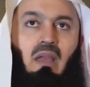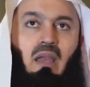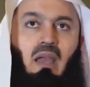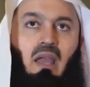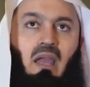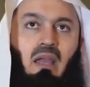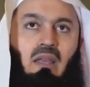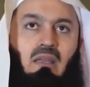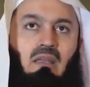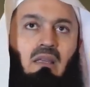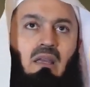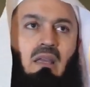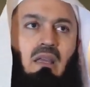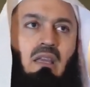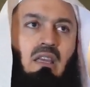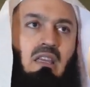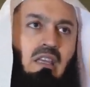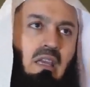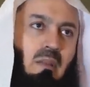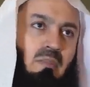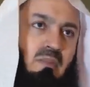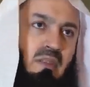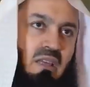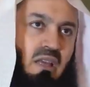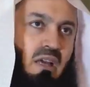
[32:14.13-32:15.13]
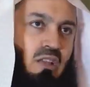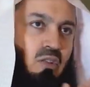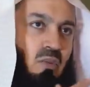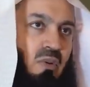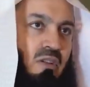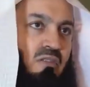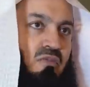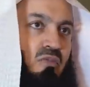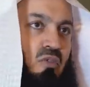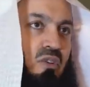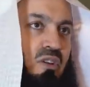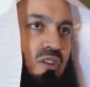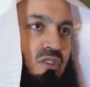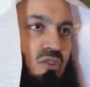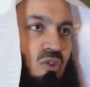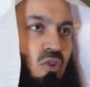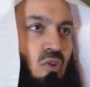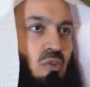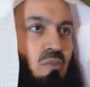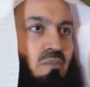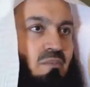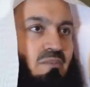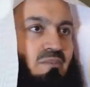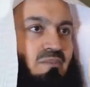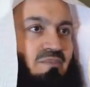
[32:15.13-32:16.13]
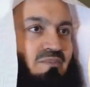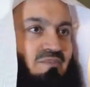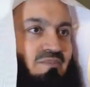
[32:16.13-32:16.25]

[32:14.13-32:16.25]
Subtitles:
And he kept the other 1 for his home.